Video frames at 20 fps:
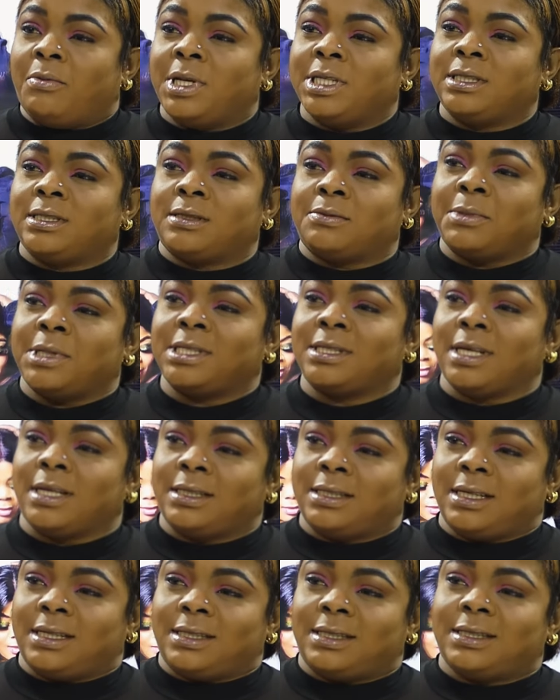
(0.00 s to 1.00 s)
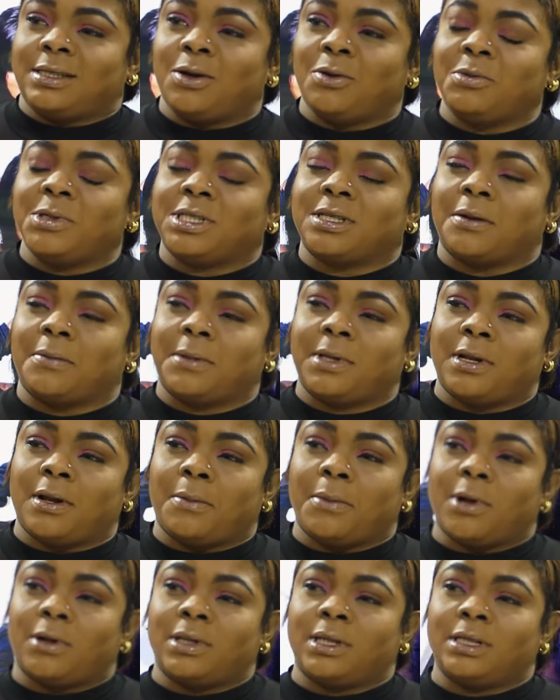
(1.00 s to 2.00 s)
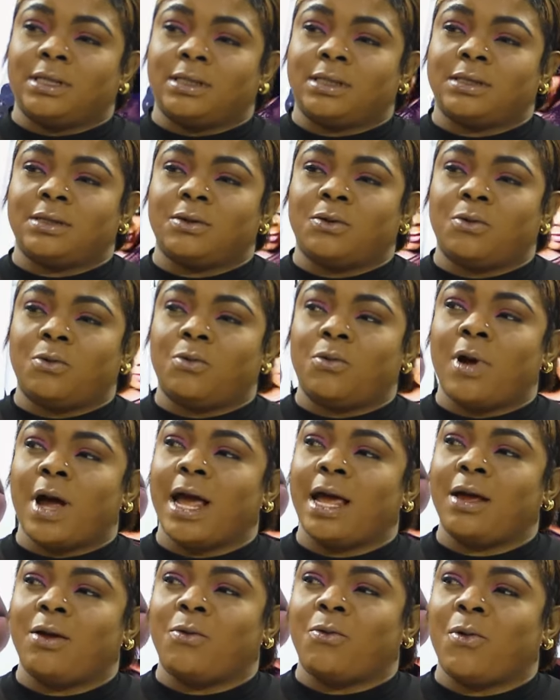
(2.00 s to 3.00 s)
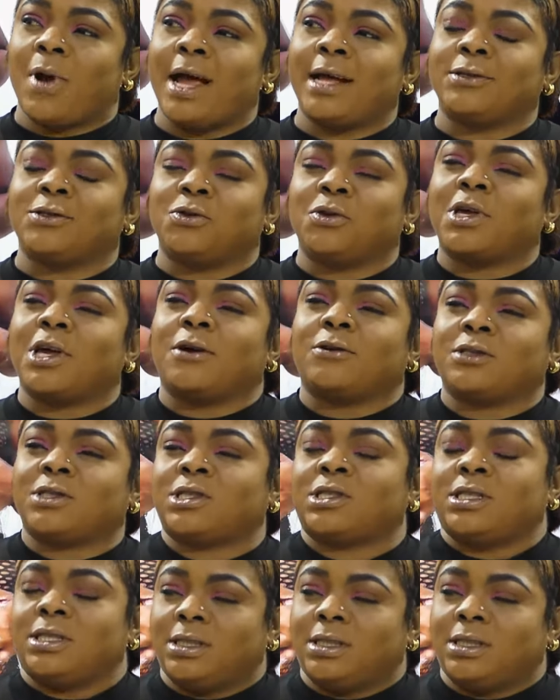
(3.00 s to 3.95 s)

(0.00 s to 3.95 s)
Miss Cousin, tell me something about this. Why do girls